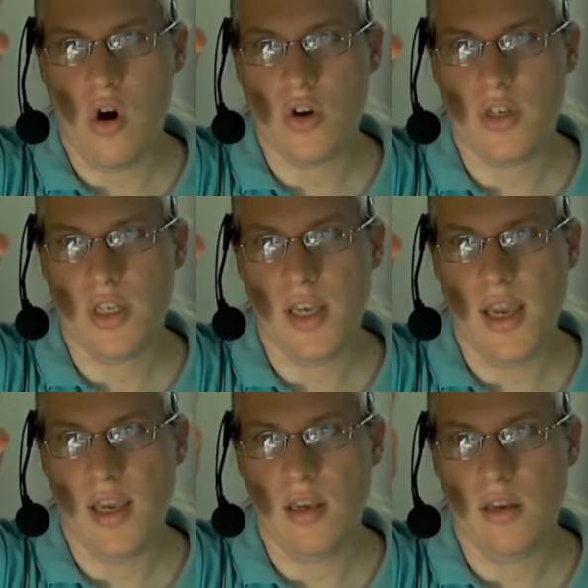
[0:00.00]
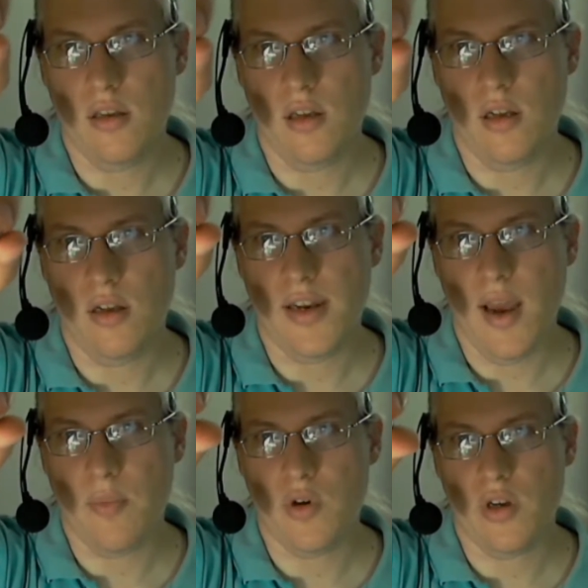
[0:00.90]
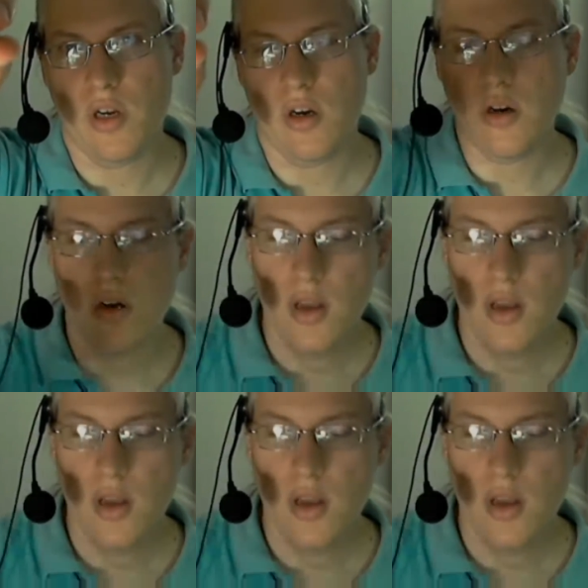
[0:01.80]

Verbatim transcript: RCA adapter here.